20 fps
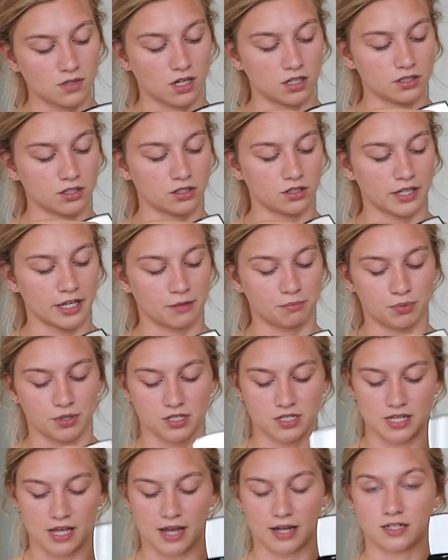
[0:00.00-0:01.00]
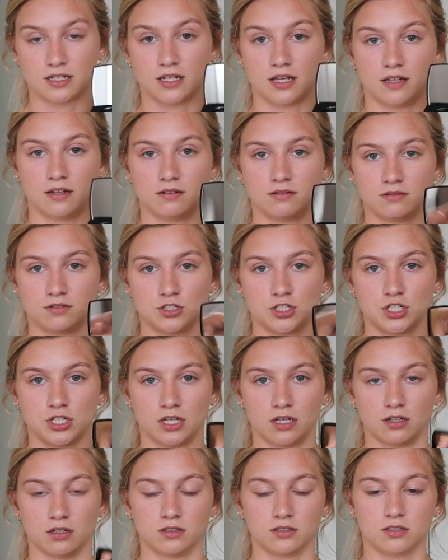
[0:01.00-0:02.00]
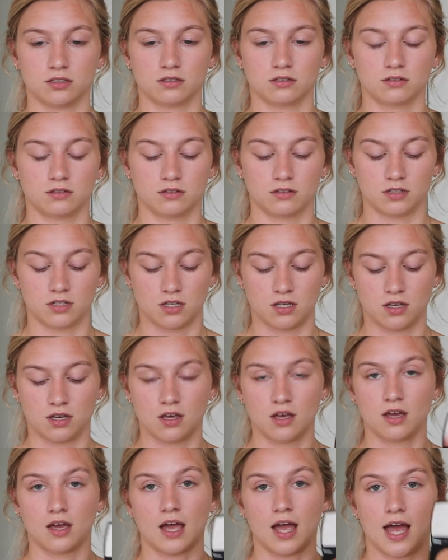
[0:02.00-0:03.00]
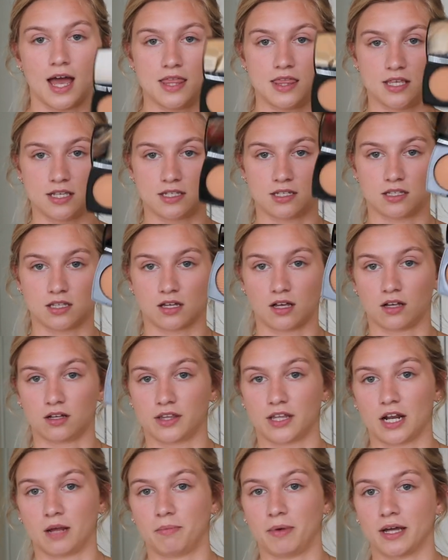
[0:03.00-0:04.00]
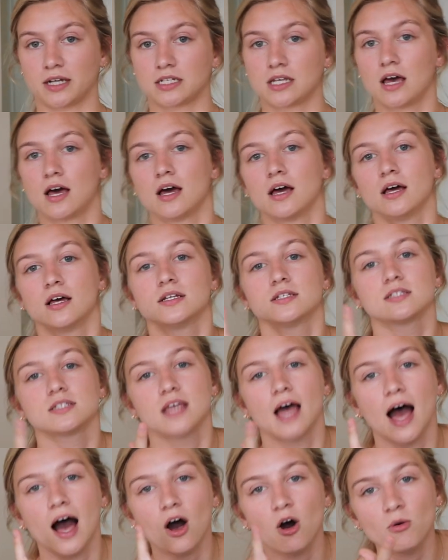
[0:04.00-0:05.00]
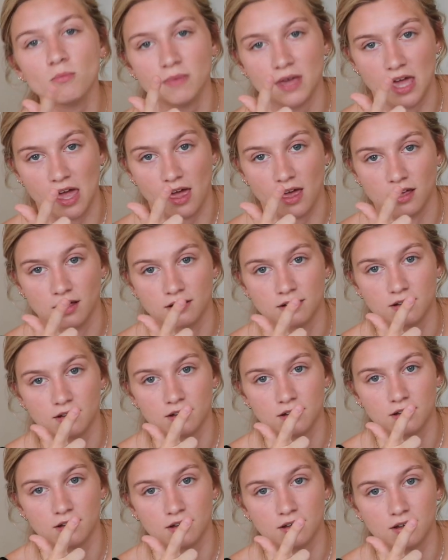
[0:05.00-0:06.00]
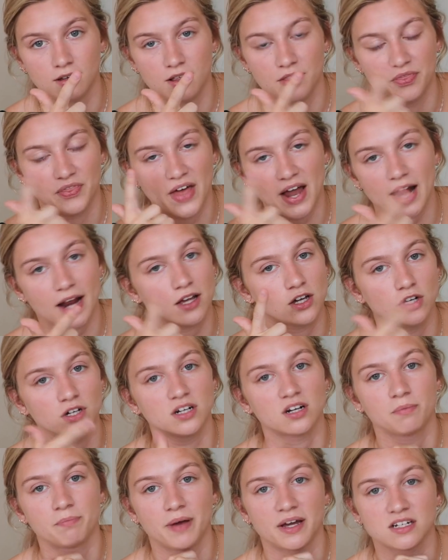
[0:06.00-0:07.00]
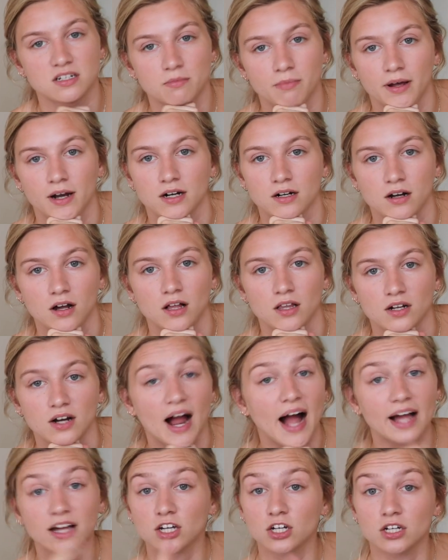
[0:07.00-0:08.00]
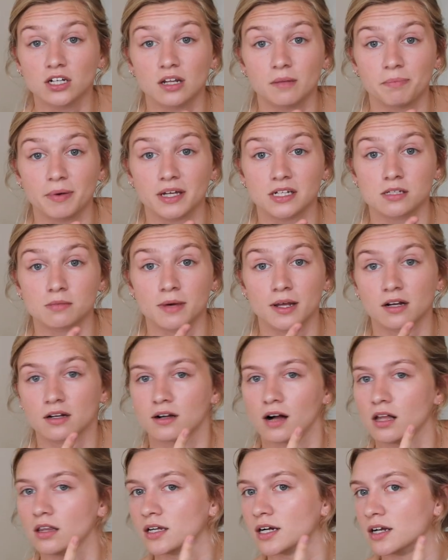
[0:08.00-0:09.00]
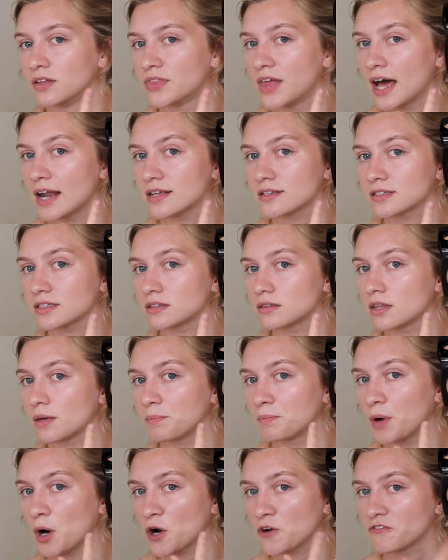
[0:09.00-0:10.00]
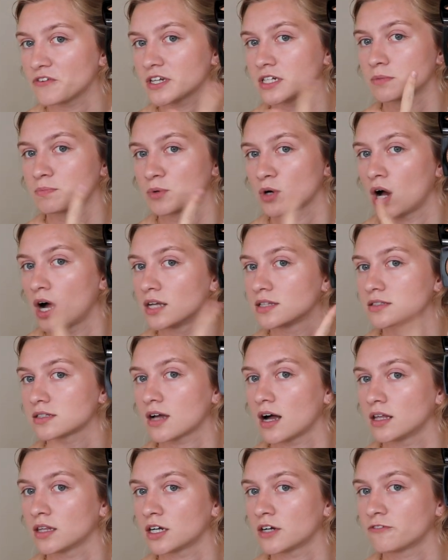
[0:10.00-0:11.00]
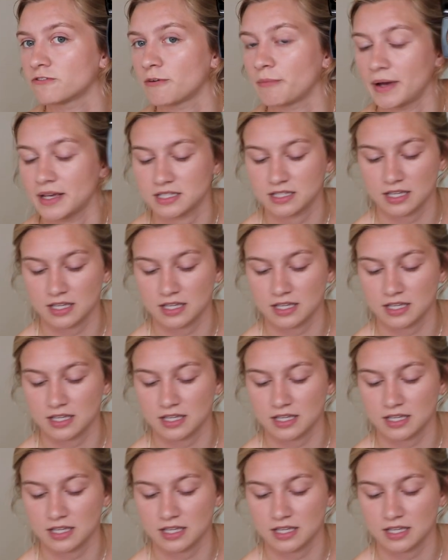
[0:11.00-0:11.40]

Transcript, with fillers: a little like protectant shield, and this is the color that I picked. Tell me that I couldn't have picked a better color. I couldn't have picked a better color. That is the perfect bronze color for my